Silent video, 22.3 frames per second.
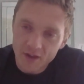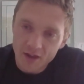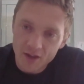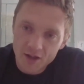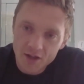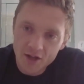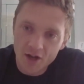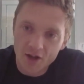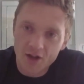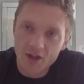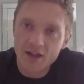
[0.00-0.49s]

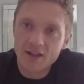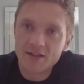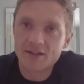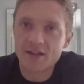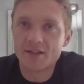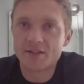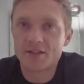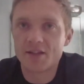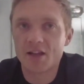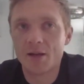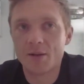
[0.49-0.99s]
You know,
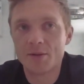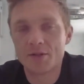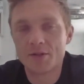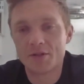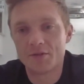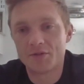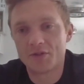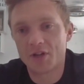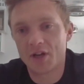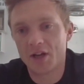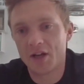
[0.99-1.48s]
in terms
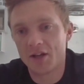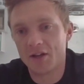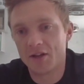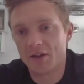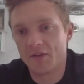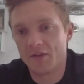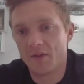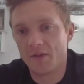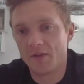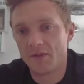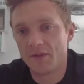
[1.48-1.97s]
of
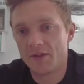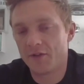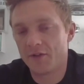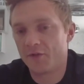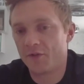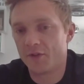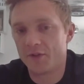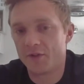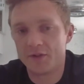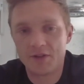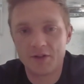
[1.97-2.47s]

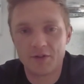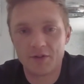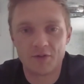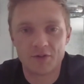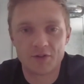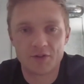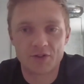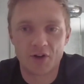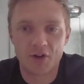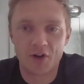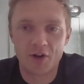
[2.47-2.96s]

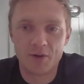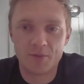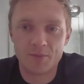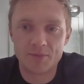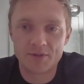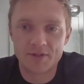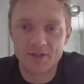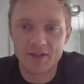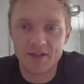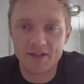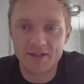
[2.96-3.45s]
different
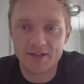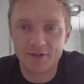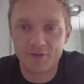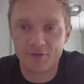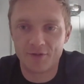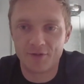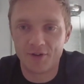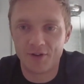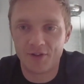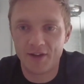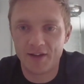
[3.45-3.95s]
times need
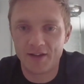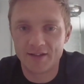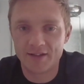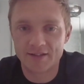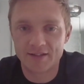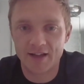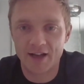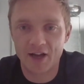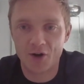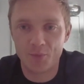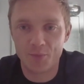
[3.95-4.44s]
different things
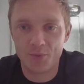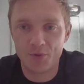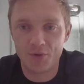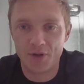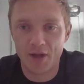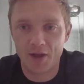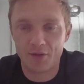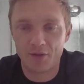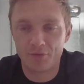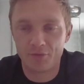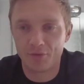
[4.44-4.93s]
to help you
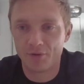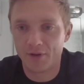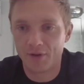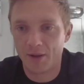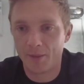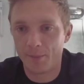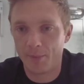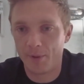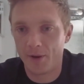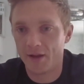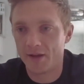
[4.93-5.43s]
get through
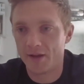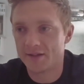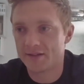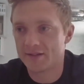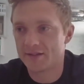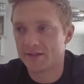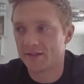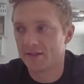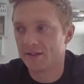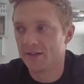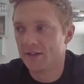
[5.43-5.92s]
that place.
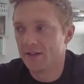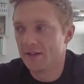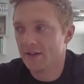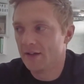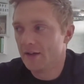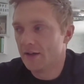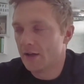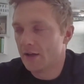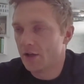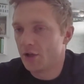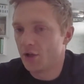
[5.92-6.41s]
And
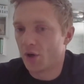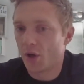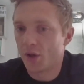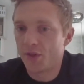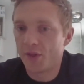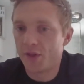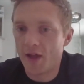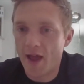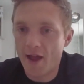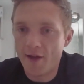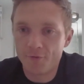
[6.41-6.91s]
you know, I
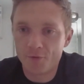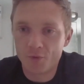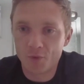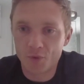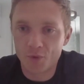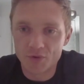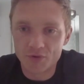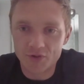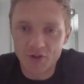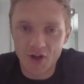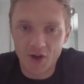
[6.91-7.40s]
think
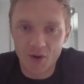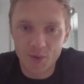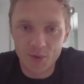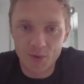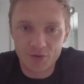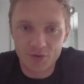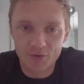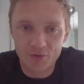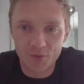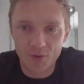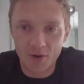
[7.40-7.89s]
everyone's going
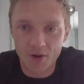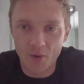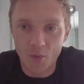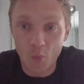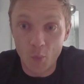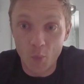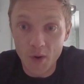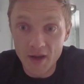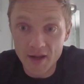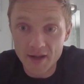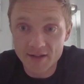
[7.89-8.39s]
through a
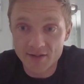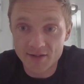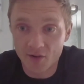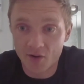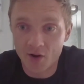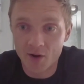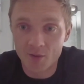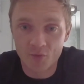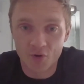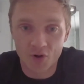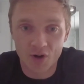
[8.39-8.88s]
weird
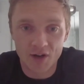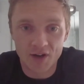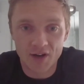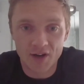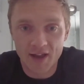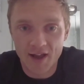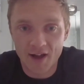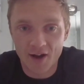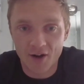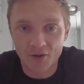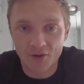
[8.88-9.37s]
time right
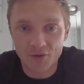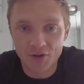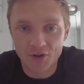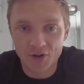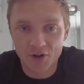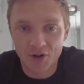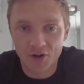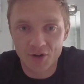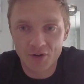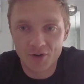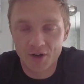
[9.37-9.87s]
now, you
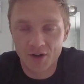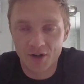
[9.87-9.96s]
know.